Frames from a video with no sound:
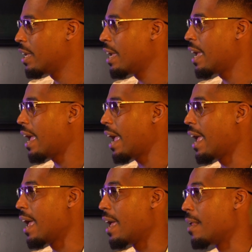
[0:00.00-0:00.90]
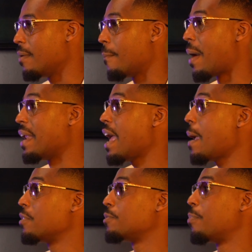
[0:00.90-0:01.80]
Mm. And oh, yes. my
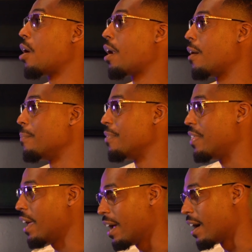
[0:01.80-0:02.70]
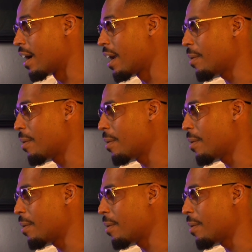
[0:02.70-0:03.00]
name was brought up there.